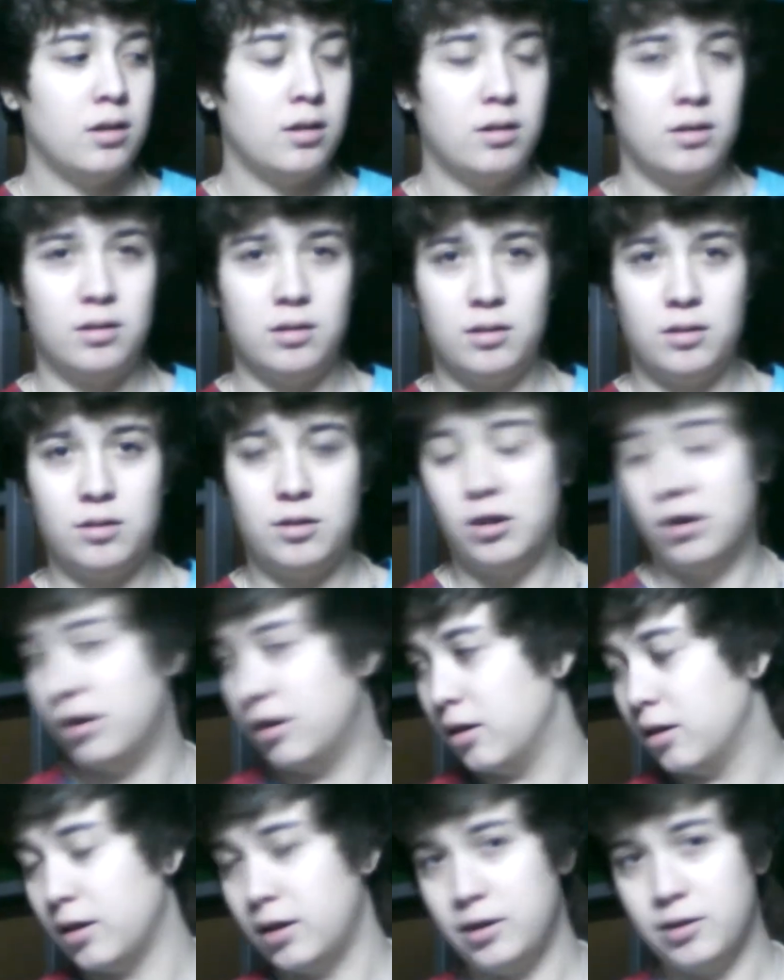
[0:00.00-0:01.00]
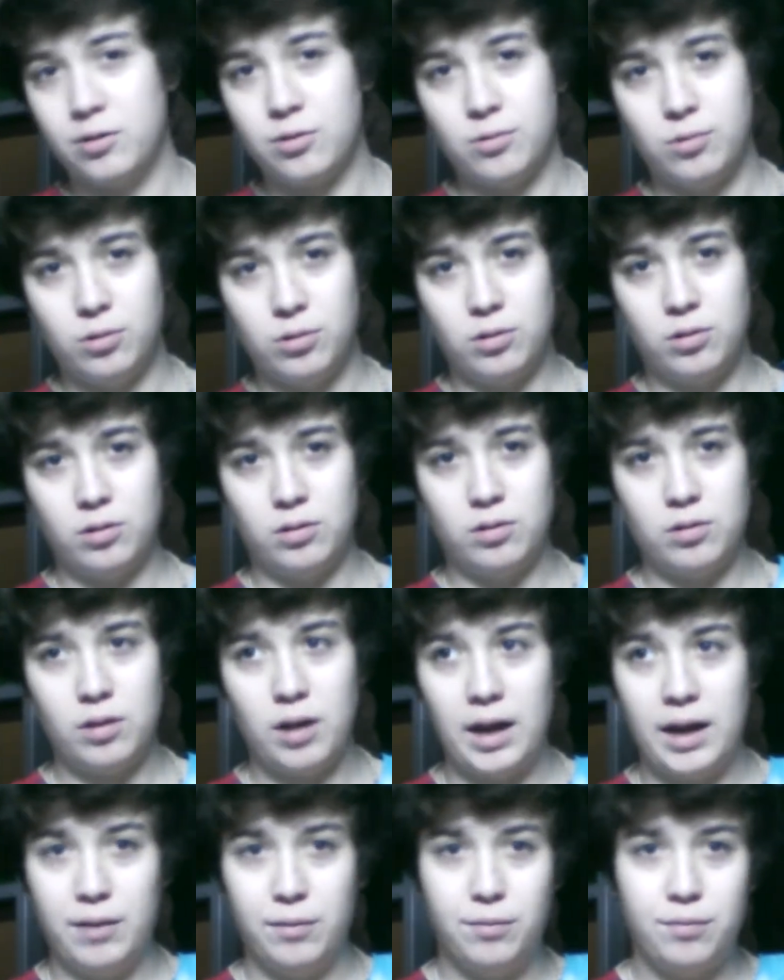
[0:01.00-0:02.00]
and started online school,
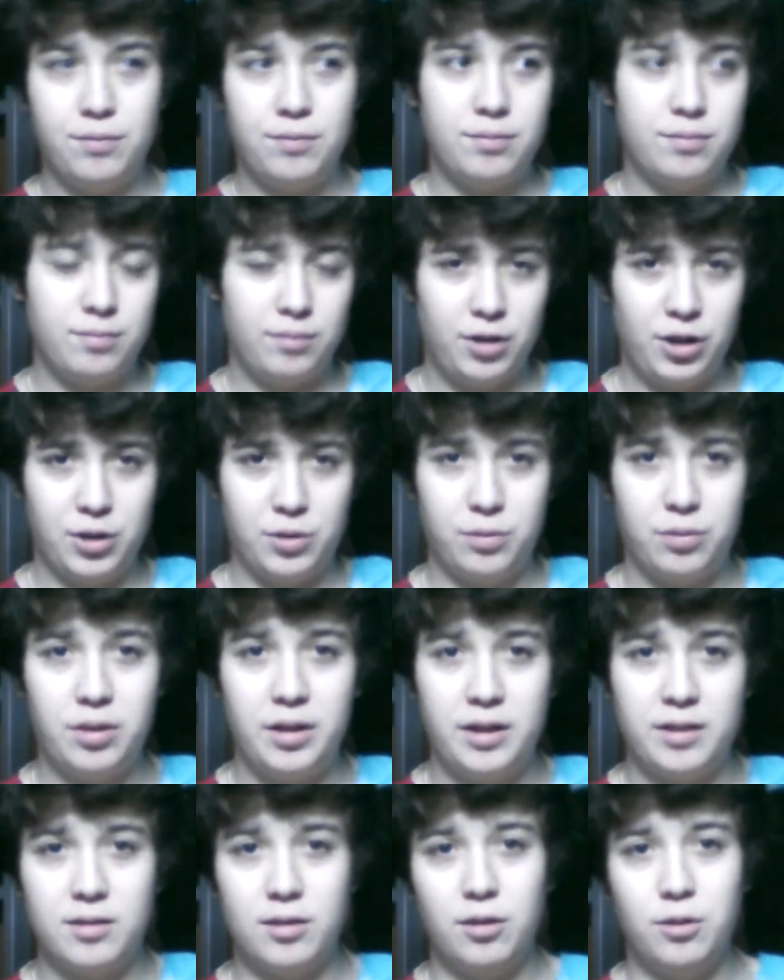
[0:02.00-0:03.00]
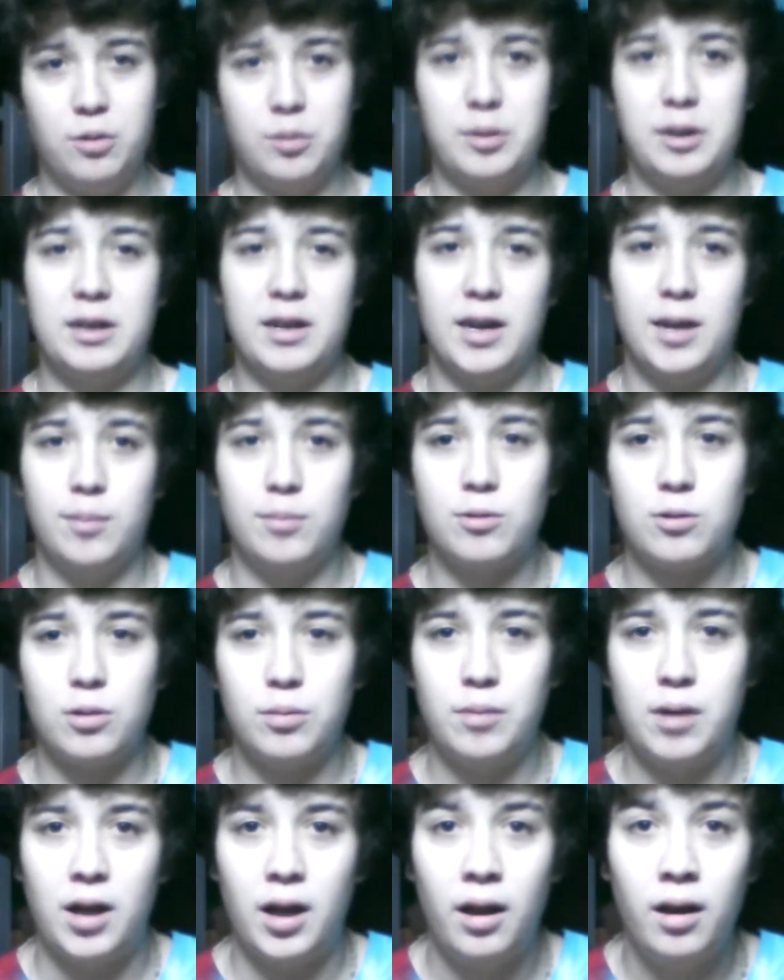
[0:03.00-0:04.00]
I have you know things to do with my time, so
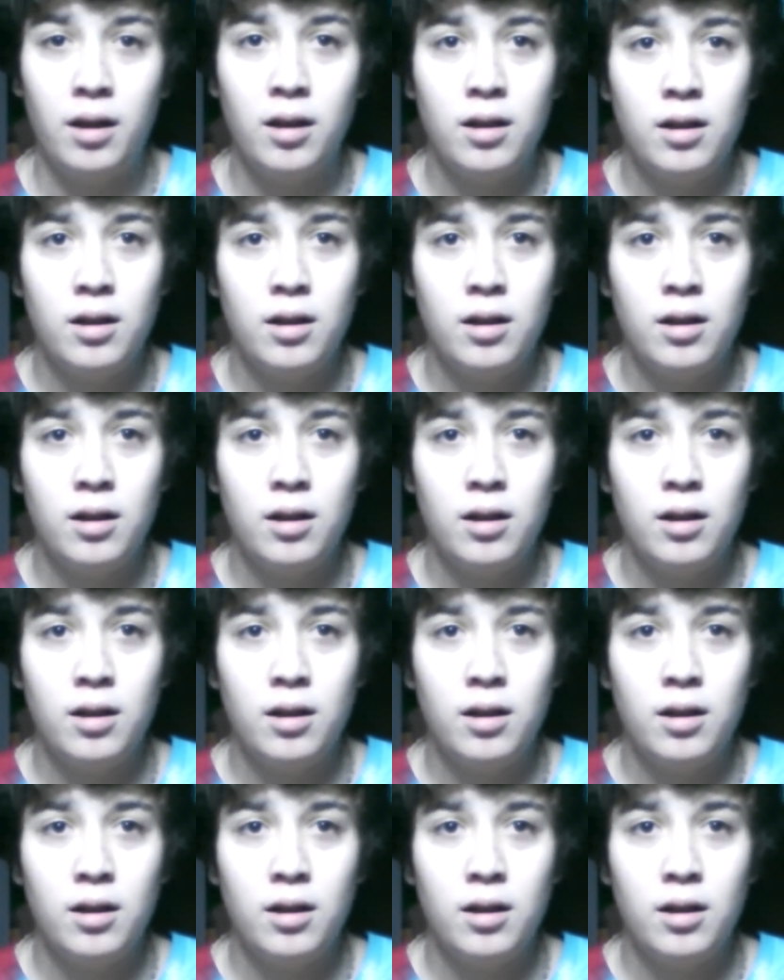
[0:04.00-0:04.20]
I'm not.